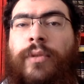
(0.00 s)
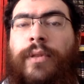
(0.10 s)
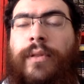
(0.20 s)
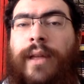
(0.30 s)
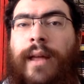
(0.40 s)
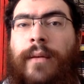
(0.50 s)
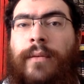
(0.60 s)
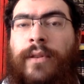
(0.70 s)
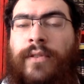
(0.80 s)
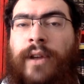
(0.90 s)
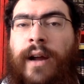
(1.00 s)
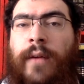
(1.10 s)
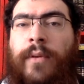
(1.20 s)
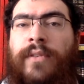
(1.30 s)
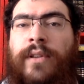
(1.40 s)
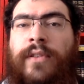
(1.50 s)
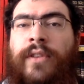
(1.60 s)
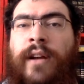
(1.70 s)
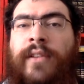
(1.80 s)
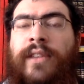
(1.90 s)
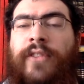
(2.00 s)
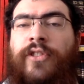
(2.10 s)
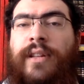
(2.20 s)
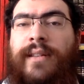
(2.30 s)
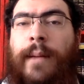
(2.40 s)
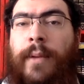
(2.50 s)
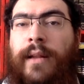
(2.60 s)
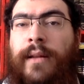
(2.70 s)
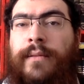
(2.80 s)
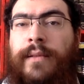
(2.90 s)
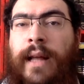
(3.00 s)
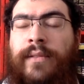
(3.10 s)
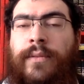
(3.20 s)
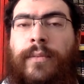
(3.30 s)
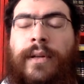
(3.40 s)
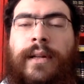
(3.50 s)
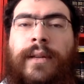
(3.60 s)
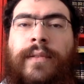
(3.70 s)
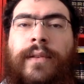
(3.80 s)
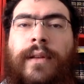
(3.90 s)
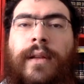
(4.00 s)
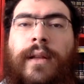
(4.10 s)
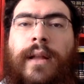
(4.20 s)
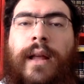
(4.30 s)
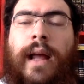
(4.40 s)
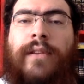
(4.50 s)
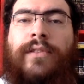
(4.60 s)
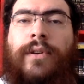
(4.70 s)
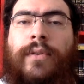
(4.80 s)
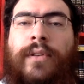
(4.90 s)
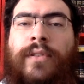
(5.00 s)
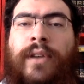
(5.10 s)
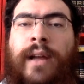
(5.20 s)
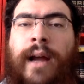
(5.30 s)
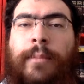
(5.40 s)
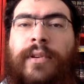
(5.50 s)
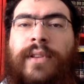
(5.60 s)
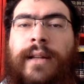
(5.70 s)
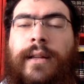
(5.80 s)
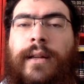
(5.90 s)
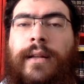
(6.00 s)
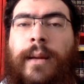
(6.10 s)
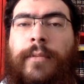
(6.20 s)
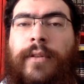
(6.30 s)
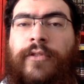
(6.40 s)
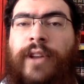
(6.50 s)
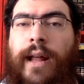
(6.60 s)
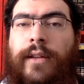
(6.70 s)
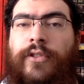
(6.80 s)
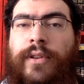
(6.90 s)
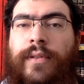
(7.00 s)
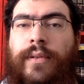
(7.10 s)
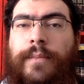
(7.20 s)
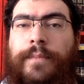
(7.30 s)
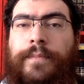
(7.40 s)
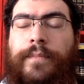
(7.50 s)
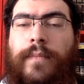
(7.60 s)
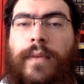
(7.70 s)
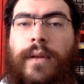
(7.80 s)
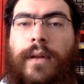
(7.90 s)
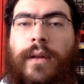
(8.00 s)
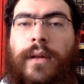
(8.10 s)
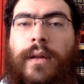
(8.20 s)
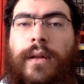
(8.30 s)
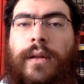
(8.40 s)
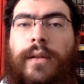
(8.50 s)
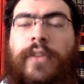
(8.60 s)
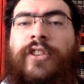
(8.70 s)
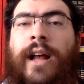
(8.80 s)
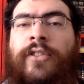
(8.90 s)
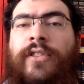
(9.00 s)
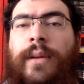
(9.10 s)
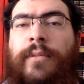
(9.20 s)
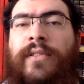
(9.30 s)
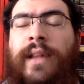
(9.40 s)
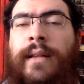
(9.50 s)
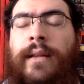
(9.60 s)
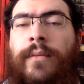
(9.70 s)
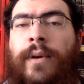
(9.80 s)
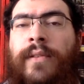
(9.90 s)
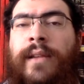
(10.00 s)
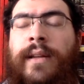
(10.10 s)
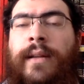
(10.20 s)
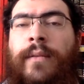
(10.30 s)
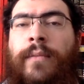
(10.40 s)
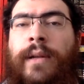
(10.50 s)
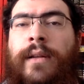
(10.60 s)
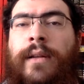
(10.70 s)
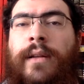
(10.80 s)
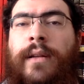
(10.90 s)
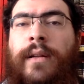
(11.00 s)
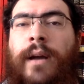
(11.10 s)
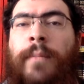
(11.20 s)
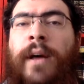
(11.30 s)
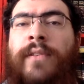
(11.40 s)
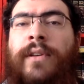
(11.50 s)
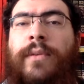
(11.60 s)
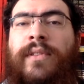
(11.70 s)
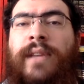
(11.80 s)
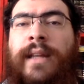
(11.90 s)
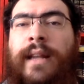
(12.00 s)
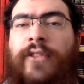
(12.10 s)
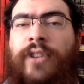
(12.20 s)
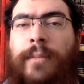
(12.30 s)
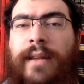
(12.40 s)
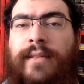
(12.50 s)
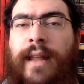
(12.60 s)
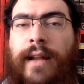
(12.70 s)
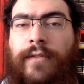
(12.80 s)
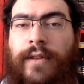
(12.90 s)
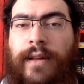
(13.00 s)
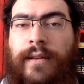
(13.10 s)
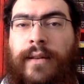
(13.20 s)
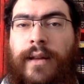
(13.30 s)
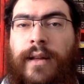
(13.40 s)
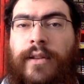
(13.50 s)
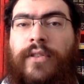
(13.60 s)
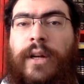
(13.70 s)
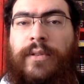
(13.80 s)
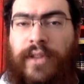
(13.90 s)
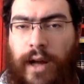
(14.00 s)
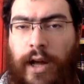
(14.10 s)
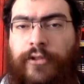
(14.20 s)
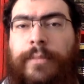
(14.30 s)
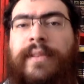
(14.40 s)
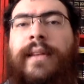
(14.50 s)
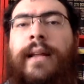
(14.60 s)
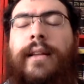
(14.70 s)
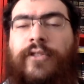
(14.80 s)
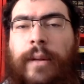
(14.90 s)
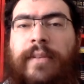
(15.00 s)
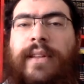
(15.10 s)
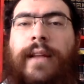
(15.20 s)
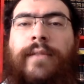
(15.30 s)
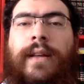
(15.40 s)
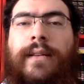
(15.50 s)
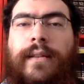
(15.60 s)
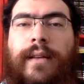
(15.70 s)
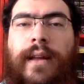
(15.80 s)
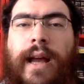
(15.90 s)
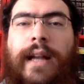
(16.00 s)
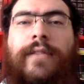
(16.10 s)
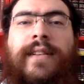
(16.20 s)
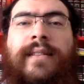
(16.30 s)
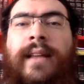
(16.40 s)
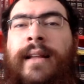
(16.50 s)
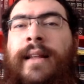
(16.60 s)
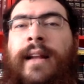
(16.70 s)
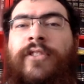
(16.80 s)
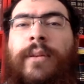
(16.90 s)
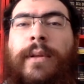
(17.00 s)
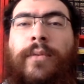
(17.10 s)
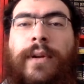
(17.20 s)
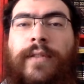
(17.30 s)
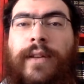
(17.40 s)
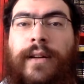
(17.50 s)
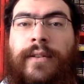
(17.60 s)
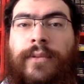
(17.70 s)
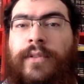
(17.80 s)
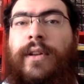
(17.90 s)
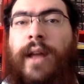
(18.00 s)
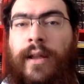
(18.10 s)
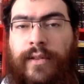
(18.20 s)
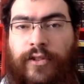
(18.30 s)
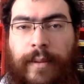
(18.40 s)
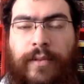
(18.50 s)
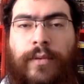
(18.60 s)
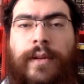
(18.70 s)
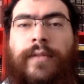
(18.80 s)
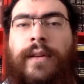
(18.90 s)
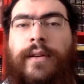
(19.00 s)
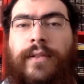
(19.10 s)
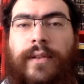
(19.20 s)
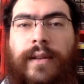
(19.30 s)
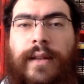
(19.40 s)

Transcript: with the Zohar was that the Zohar essentially is Kabbala. That's what it is. And so the Zohar presented a number of challenges. The challenges that it presented was that when a pasuk would say that Hashem has 10 feet, the Zohar would say 100% Hashem has 10 feet. And if it said that Hashem had 20 fingers, it would say, yes, Hashem has 20 fingers.